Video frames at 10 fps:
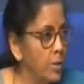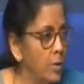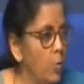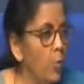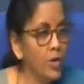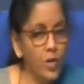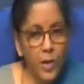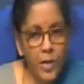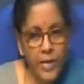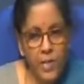was
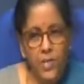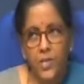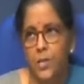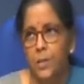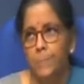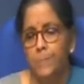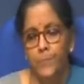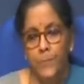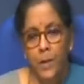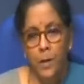released,
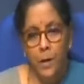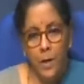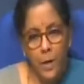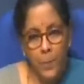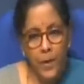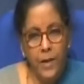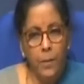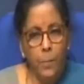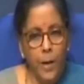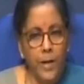keeping in
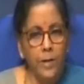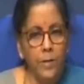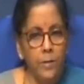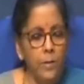mind